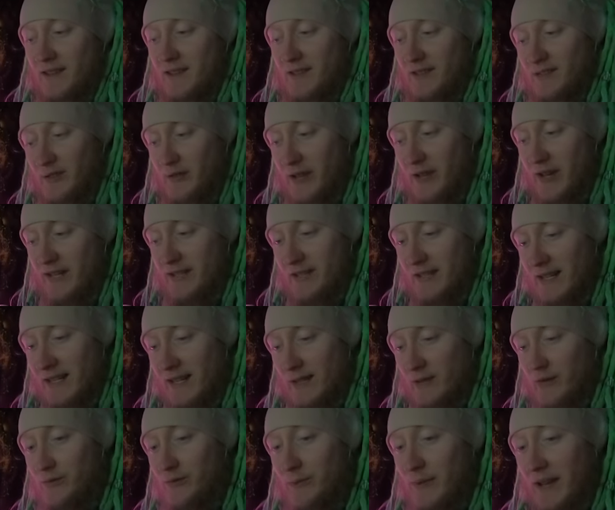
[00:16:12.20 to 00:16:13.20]
you guys are getting
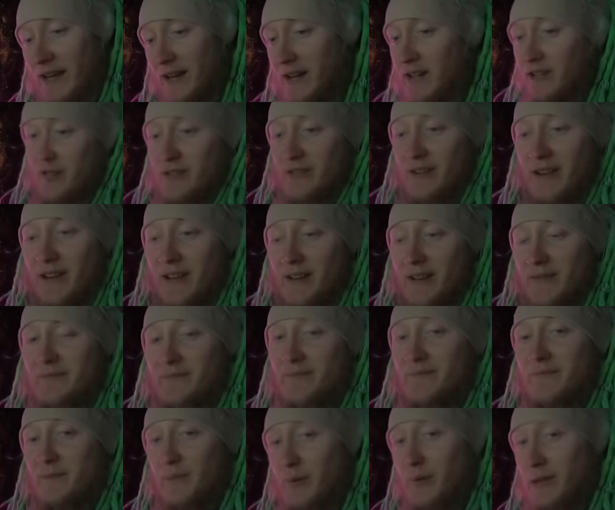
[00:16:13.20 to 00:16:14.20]
all my energy right now,
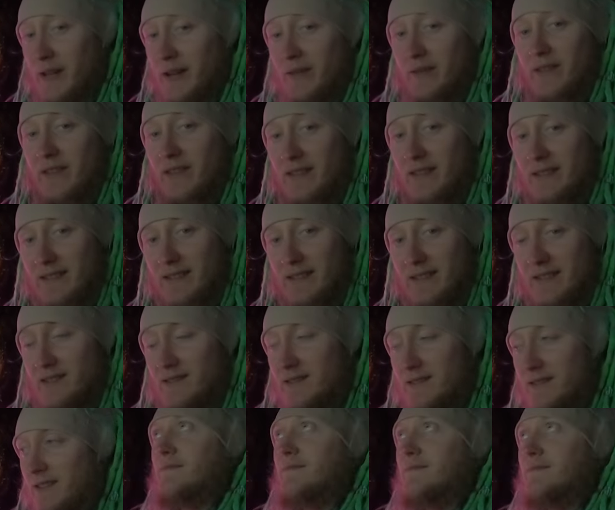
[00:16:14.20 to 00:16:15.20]
putting everything into this.
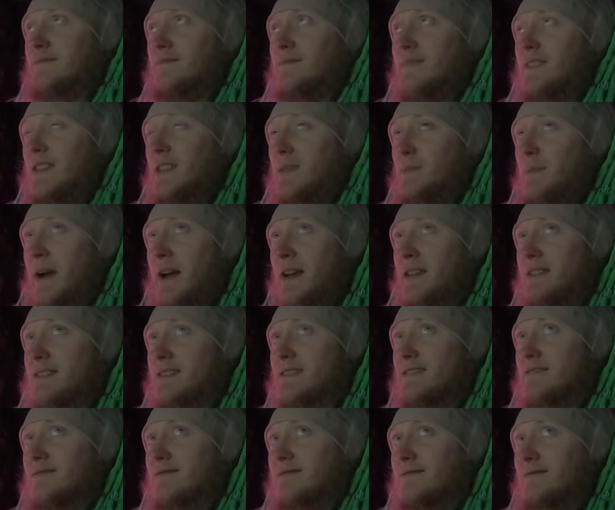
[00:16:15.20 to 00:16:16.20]
Yeah, the pants